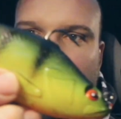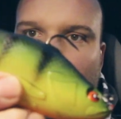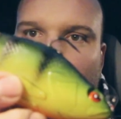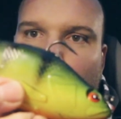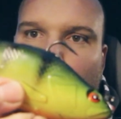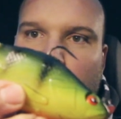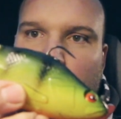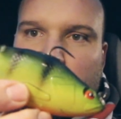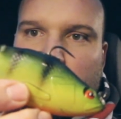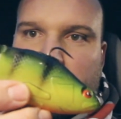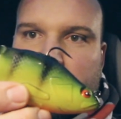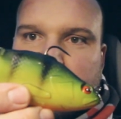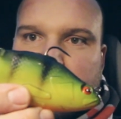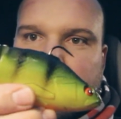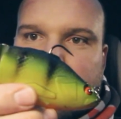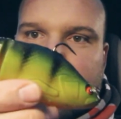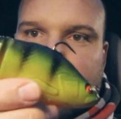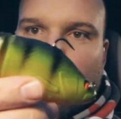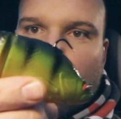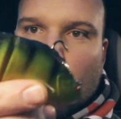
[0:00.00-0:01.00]
was
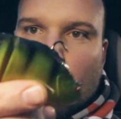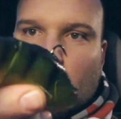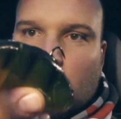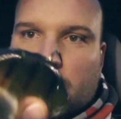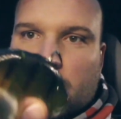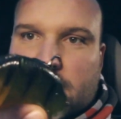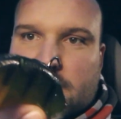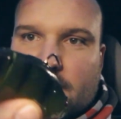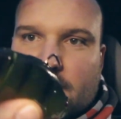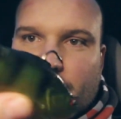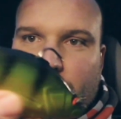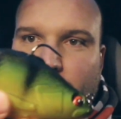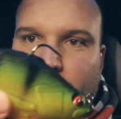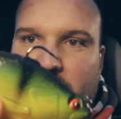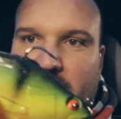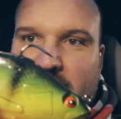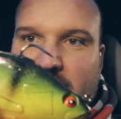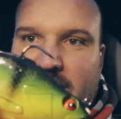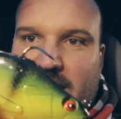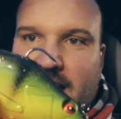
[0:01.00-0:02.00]
the old
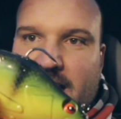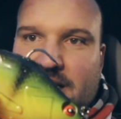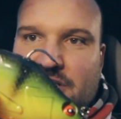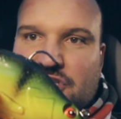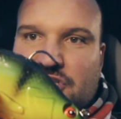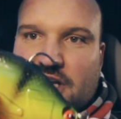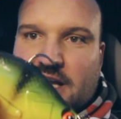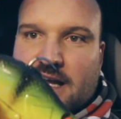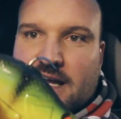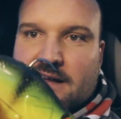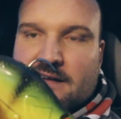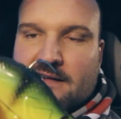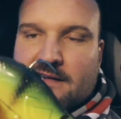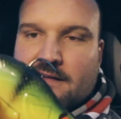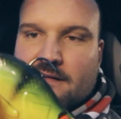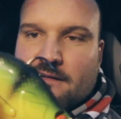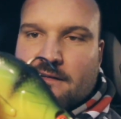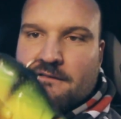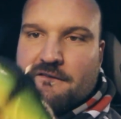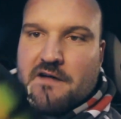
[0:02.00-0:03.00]
Freak in Nature
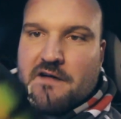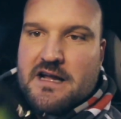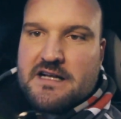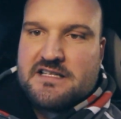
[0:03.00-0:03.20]
Fire